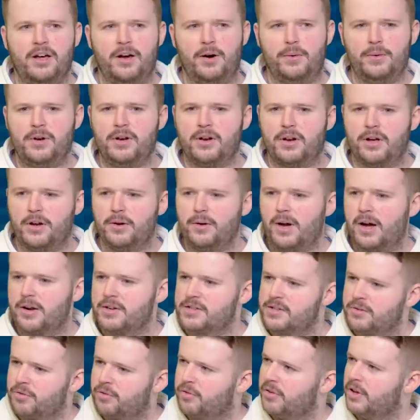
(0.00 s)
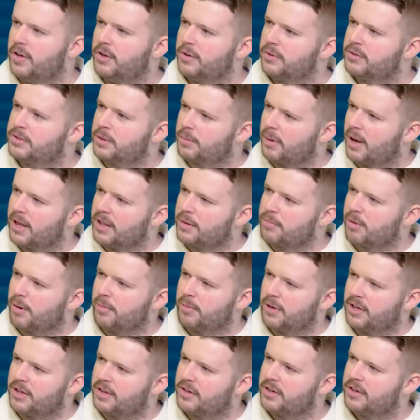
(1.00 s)
I want to know, how does it feel to play in the
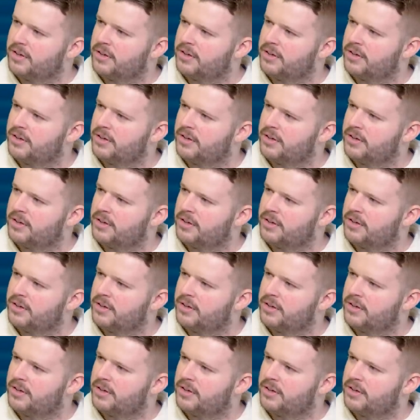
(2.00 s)
Premier League?